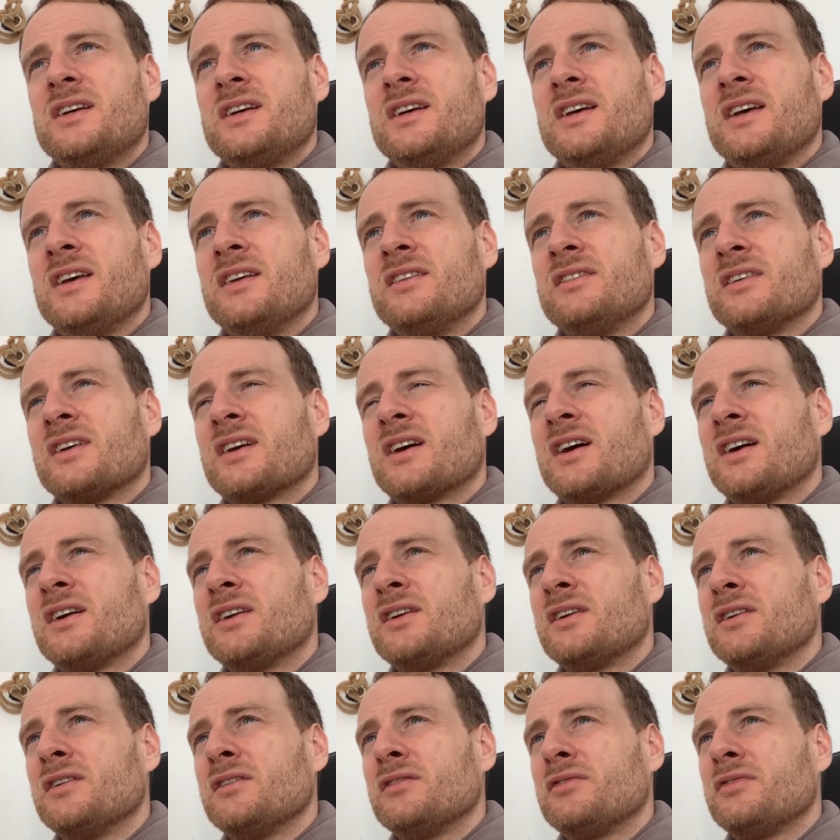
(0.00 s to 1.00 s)

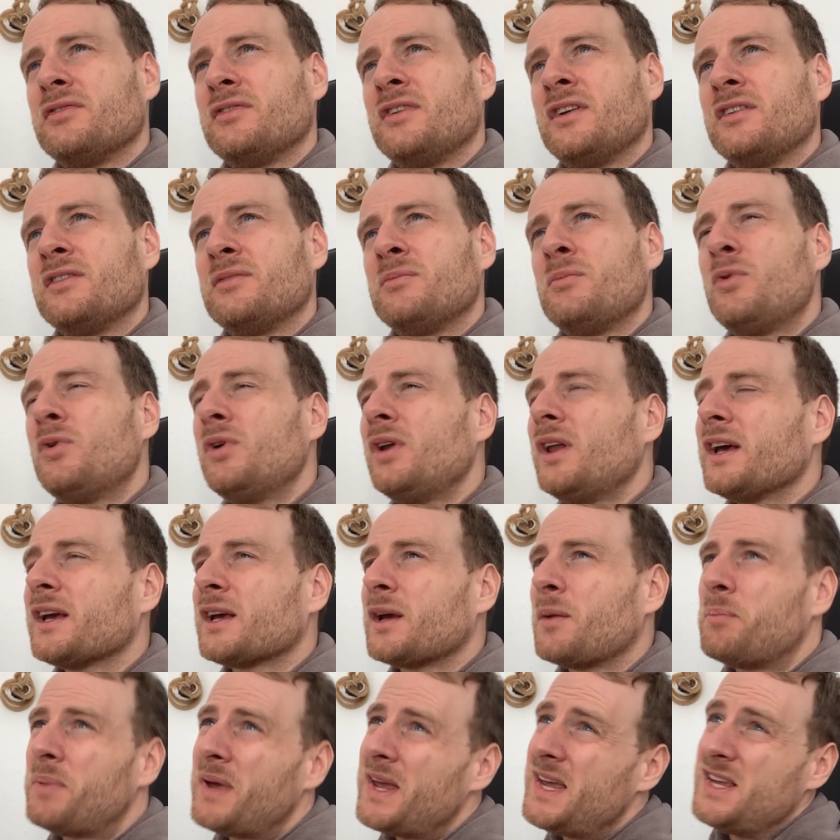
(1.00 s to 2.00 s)
it's more like a
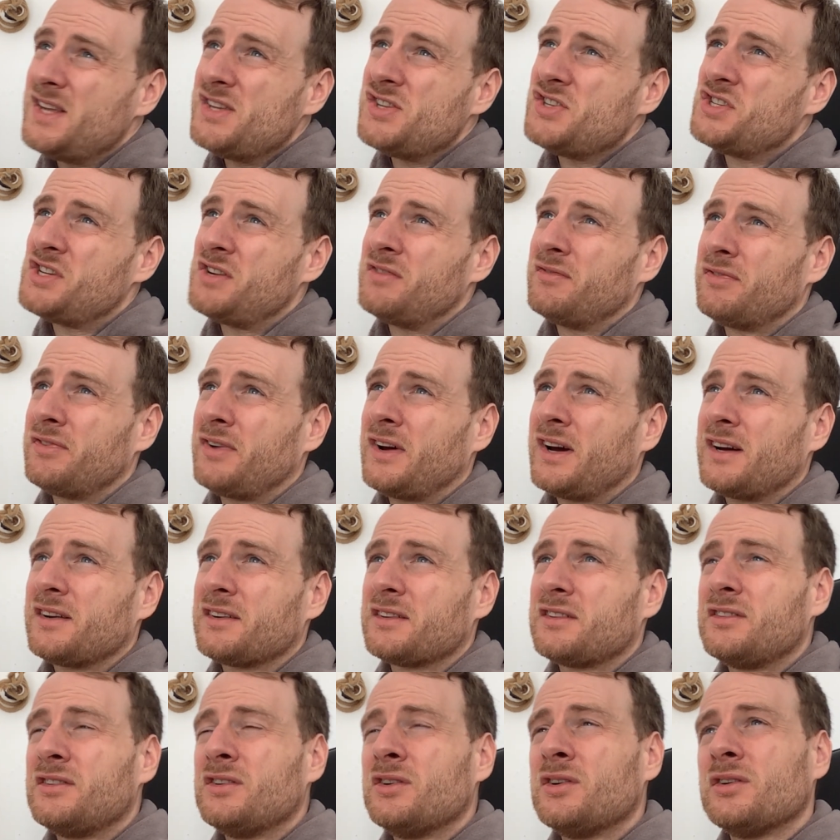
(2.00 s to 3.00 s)
peach, in
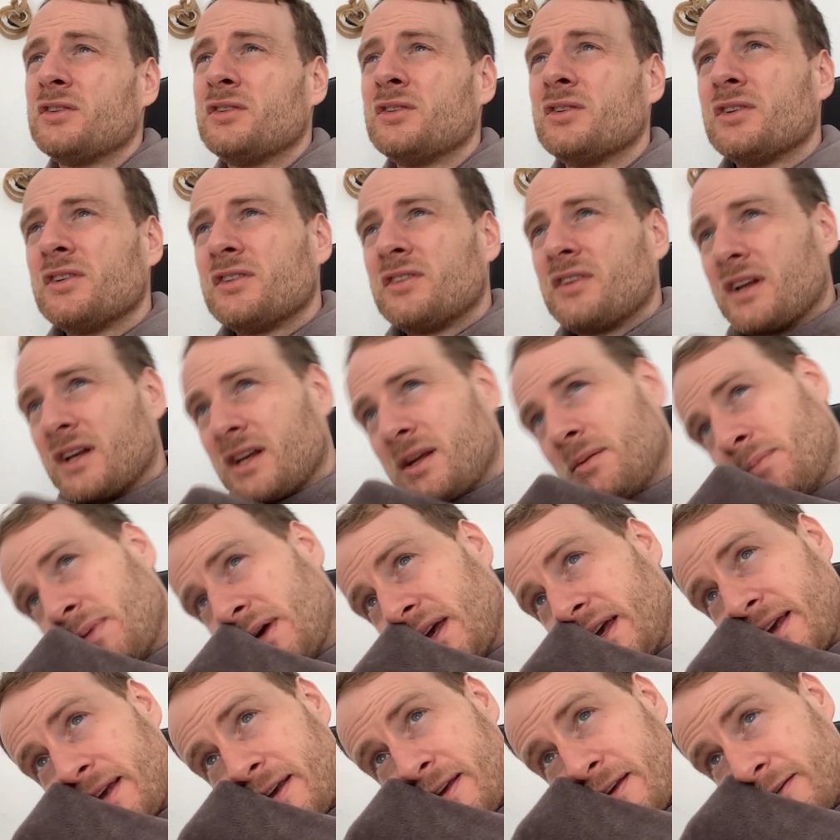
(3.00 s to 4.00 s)
fact, not exactly
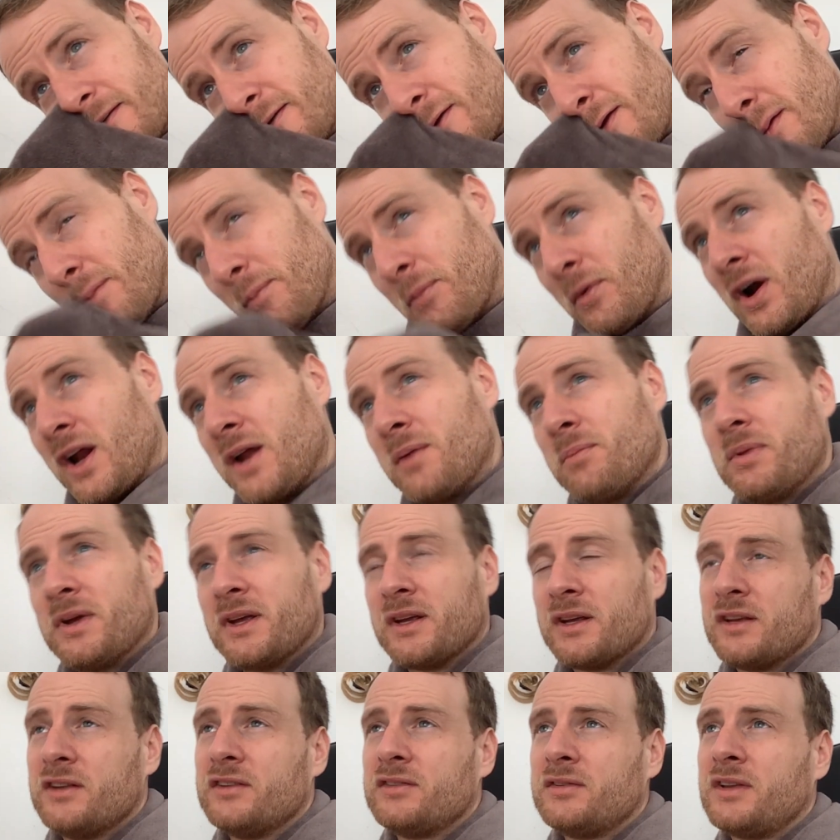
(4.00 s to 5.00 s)
pink. It's not bright
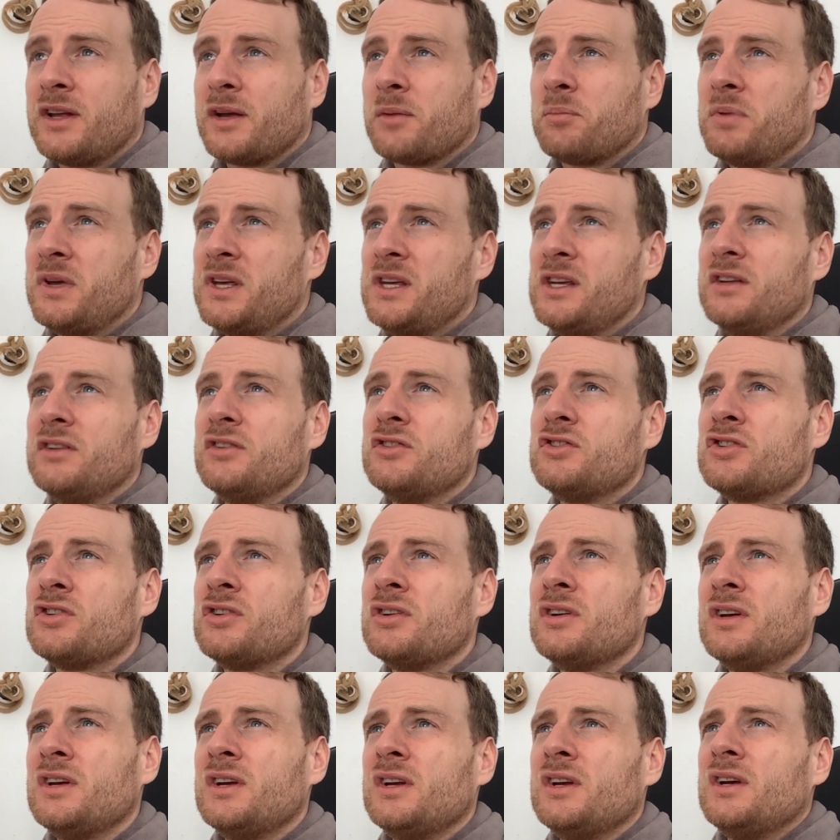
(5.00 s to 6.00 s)
pink. It's like peach
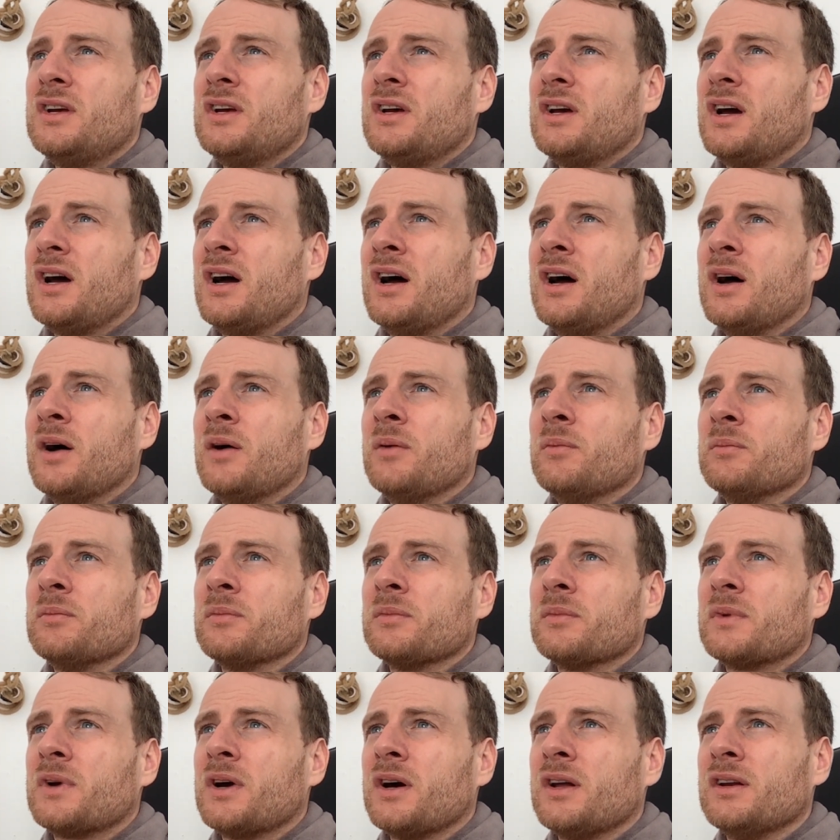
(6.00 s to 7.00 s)

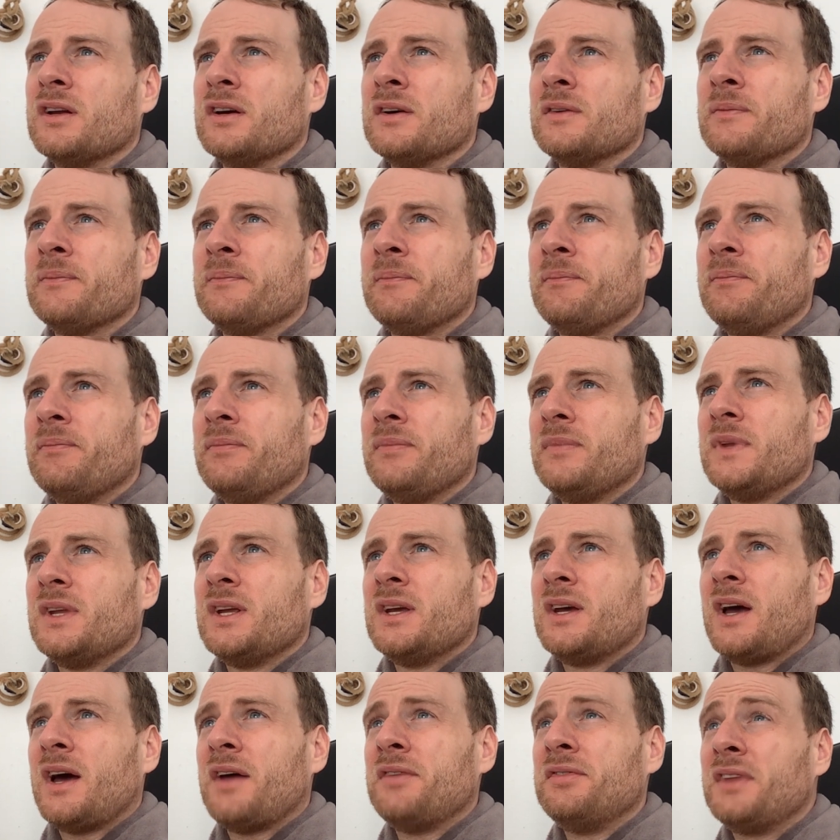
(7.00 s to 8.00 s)
color,
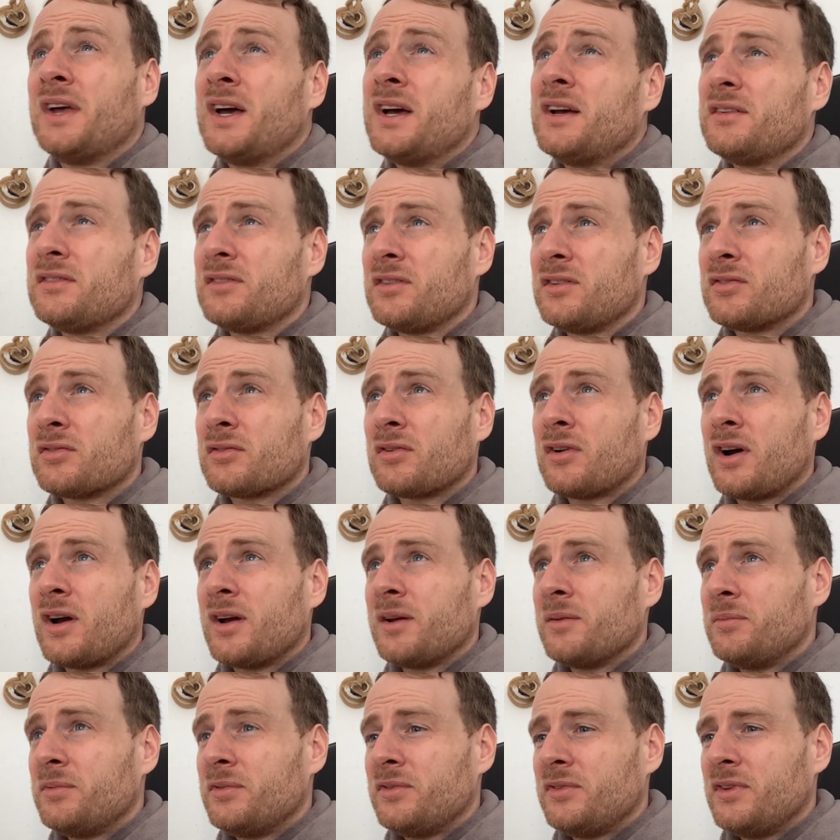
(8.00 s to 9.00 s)
and that
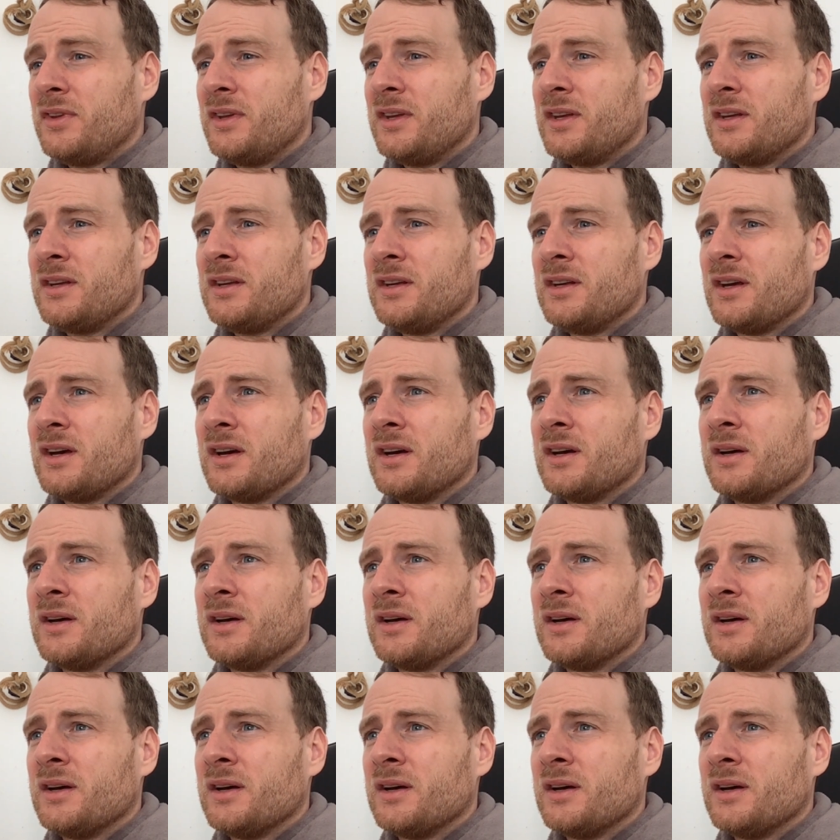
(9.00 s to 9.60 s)
describes the